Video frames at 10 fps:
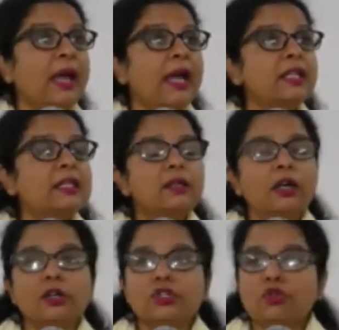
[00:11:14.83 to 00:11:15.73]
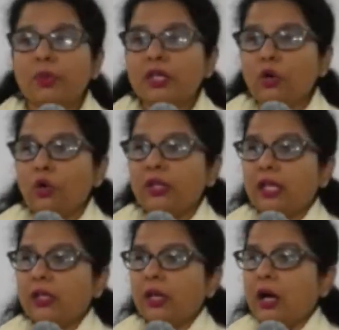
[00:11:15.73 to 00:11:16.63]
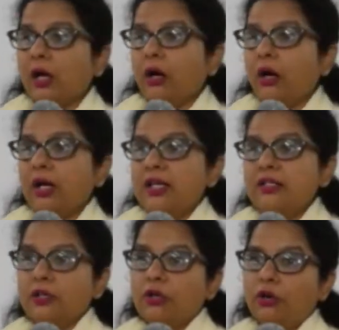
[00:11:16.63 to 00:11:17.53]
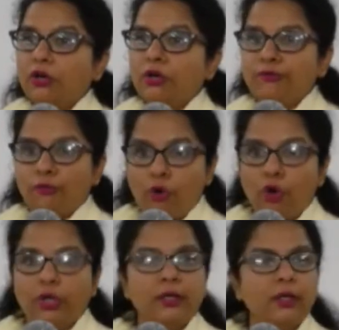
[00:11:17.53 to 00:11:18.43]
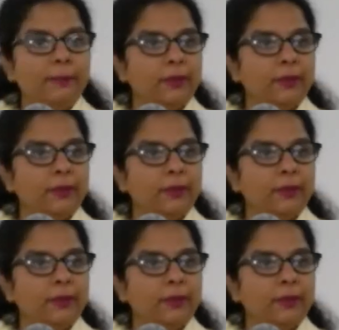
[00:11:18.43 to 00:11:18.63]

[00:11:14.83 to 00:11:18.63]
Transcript: And uh, so we know that our God is a God of order,